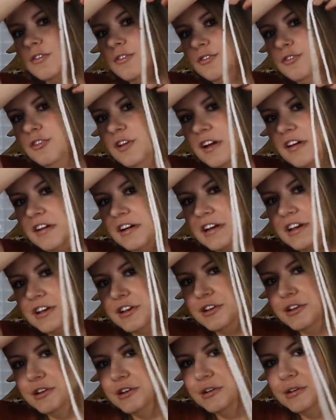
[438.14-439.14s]
Very
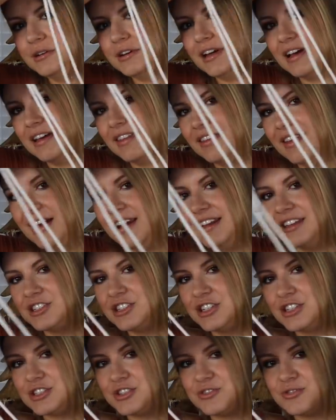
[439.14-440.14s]
cute. And then it
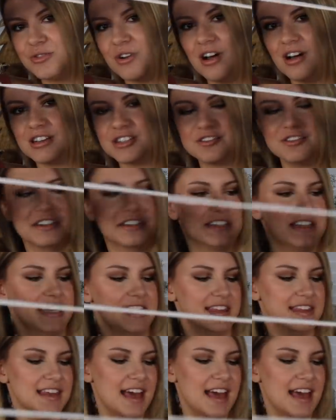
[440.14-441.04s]
just drawstrings like